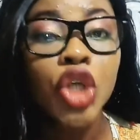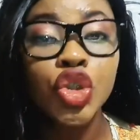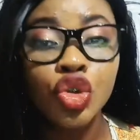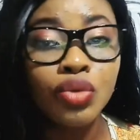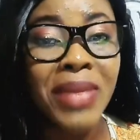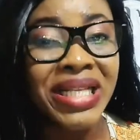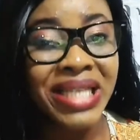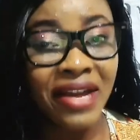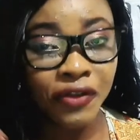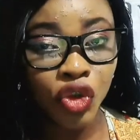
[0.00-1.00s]
you might
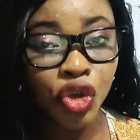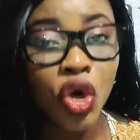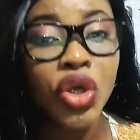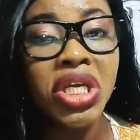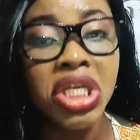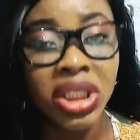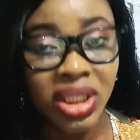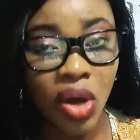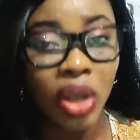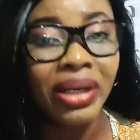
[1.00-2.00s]
have throw
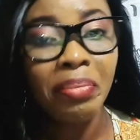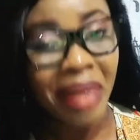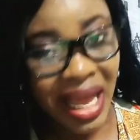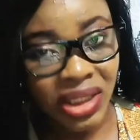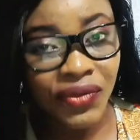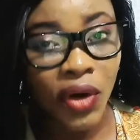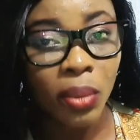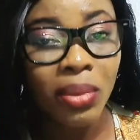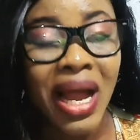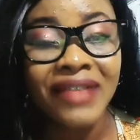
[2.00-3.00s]
it on the
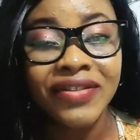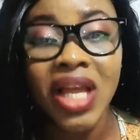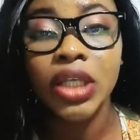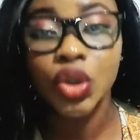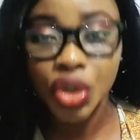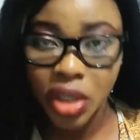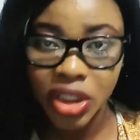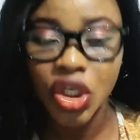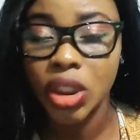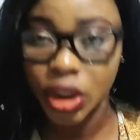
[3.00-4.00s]
platform, after you throw
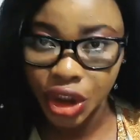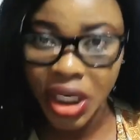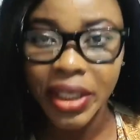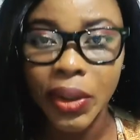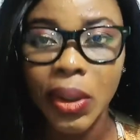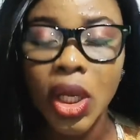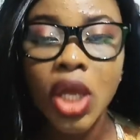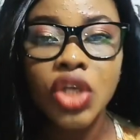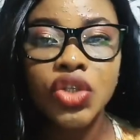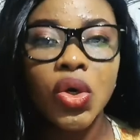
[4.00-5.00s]
it on your channel.
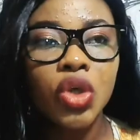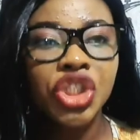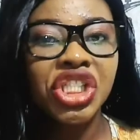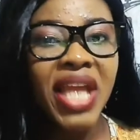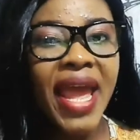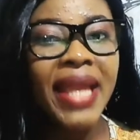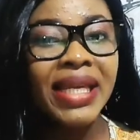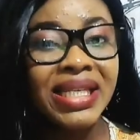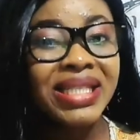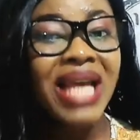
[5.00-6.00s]
So share
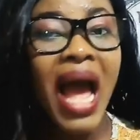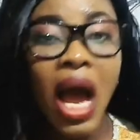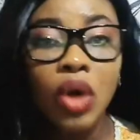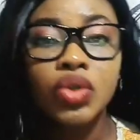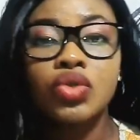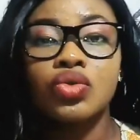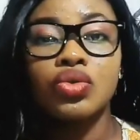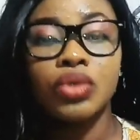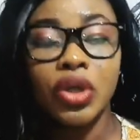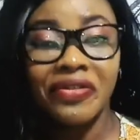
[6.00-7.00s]
it out
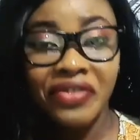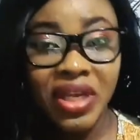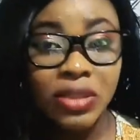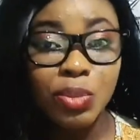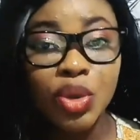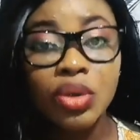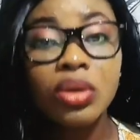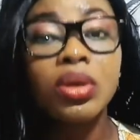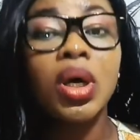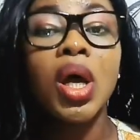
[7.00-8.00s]
to your
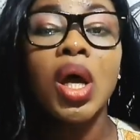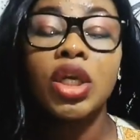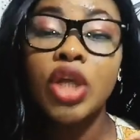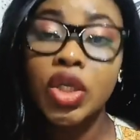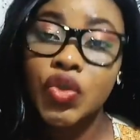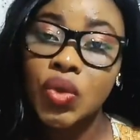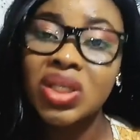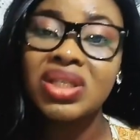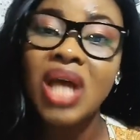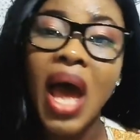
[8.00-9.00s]
Facebook, your
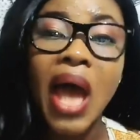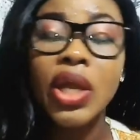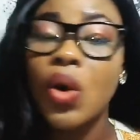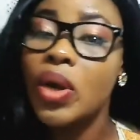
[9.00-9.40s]
Twitter, your